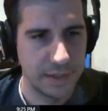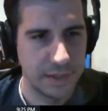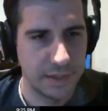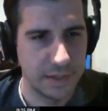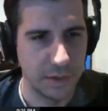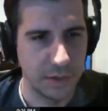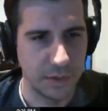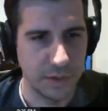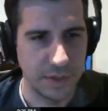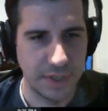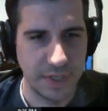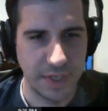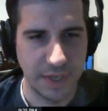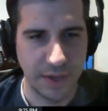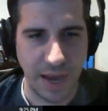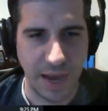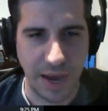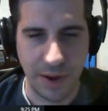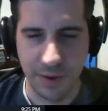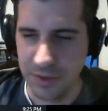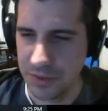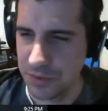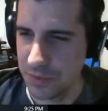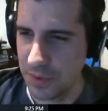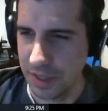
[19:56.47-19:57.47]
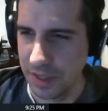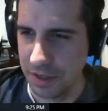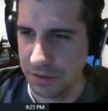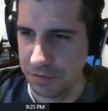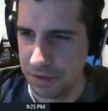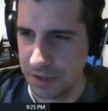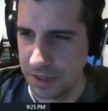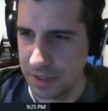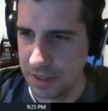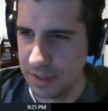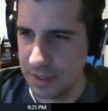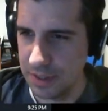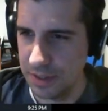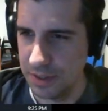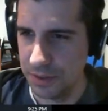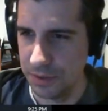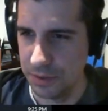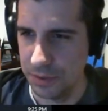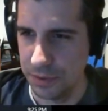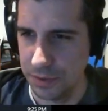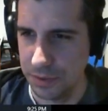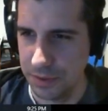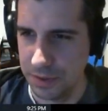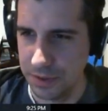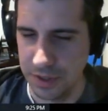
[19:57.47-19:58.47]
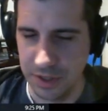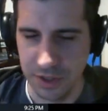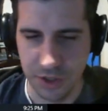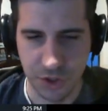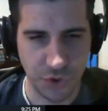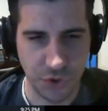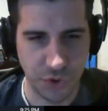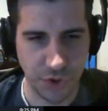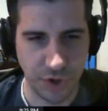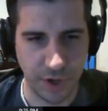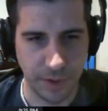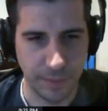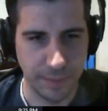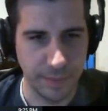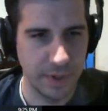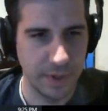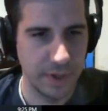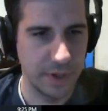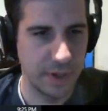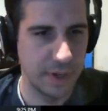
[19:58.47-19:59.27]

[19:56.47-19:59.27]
don't see how it's relevant to the stream.